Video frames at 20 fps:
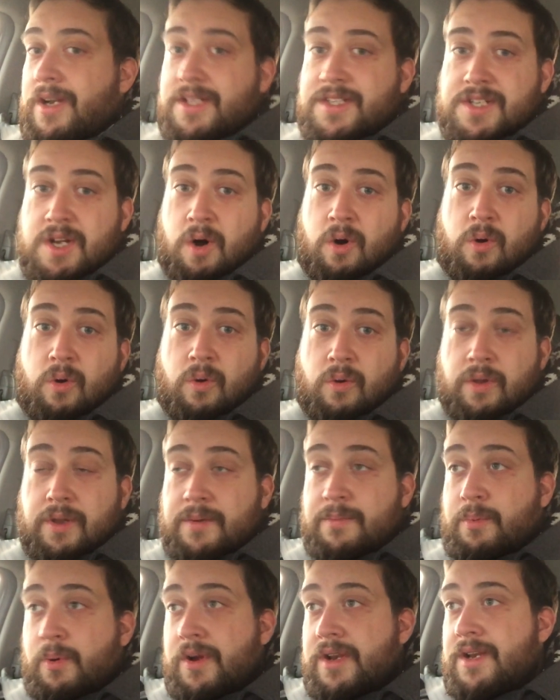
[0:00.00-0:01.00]
It's
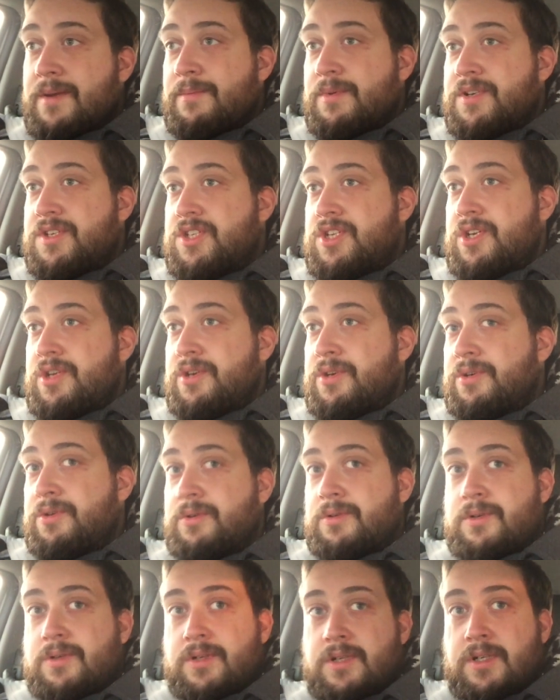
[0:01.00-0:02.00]
cold. Point number two,